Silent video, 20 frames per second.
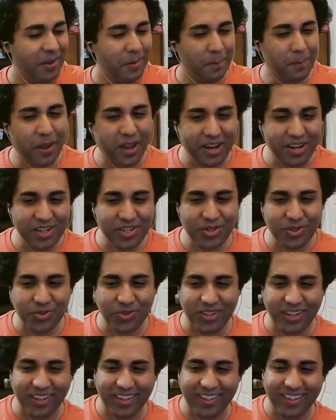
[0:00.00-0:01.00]

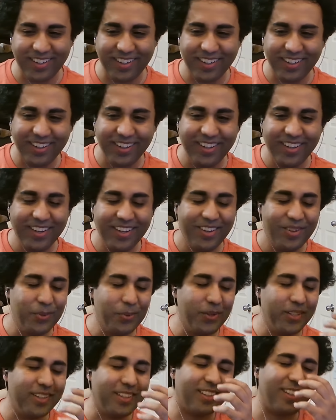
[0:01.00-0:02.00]
patriot
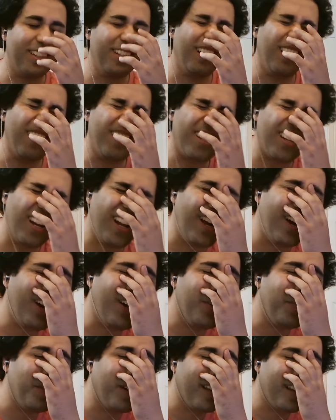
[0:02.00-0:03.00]
with nut.
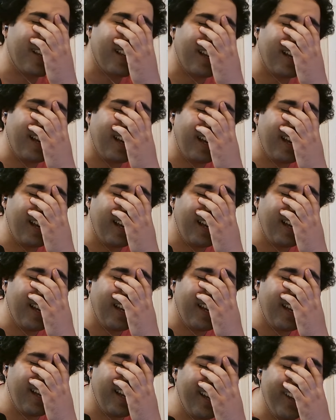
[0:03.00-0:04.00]
Oh my...
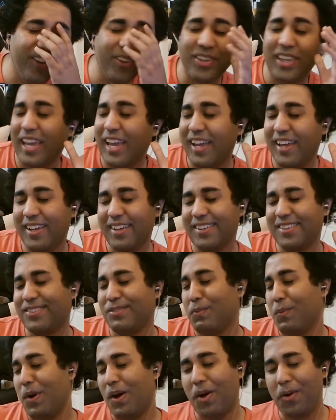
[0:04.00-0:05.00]
okay,
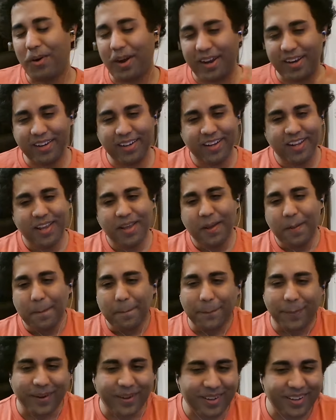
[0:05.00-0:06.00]
well, all right,
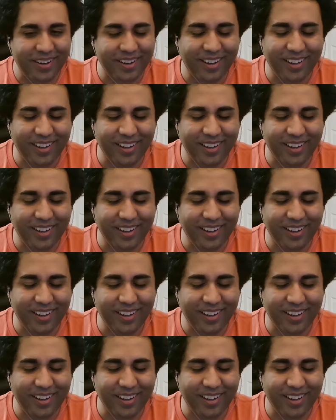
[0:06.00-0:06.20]
but